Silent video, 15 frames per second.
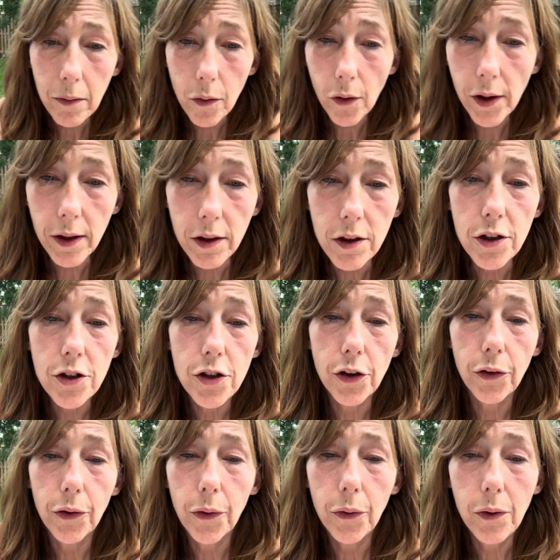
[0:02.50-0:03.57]
going to
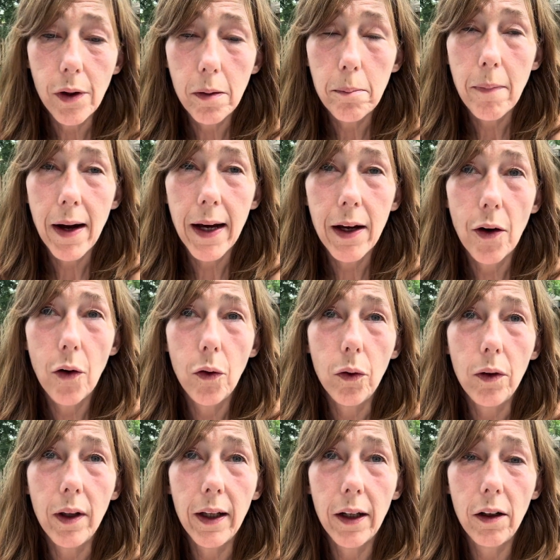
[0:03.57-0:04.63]
do my
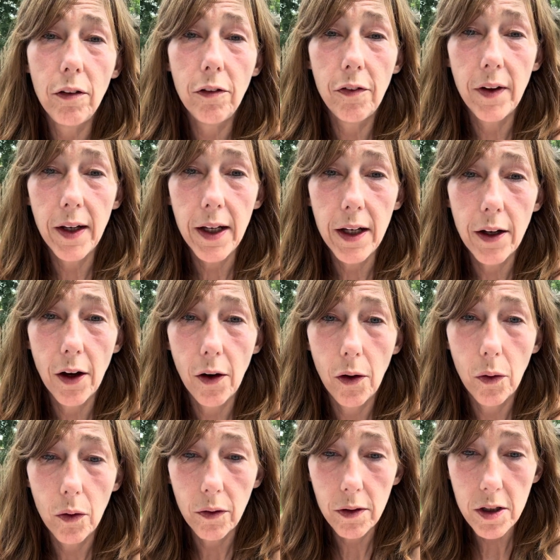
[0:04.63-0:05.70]
own little
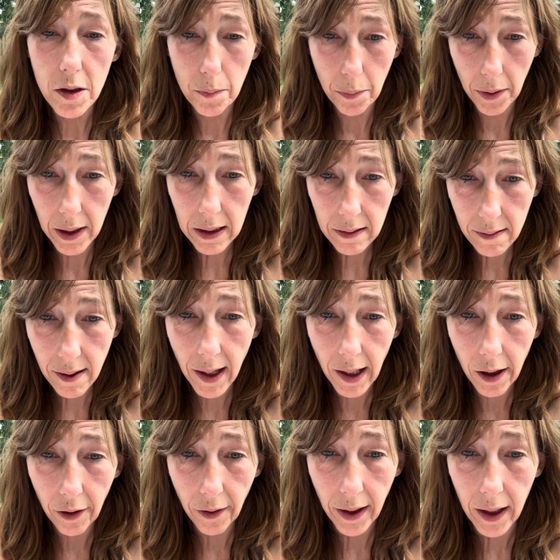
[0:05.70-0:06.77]
video to Prince
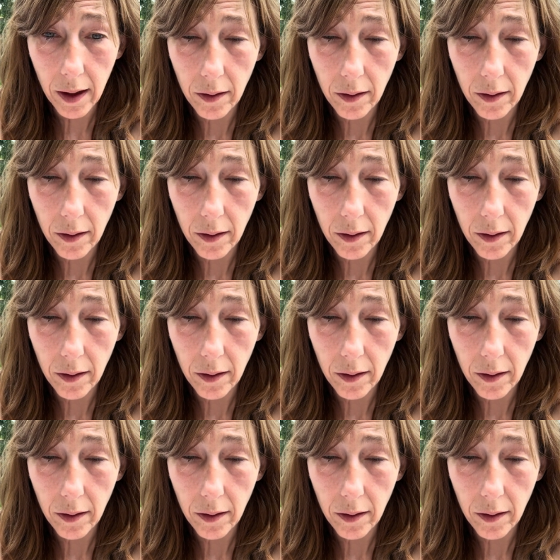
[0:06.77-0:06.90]
Harry.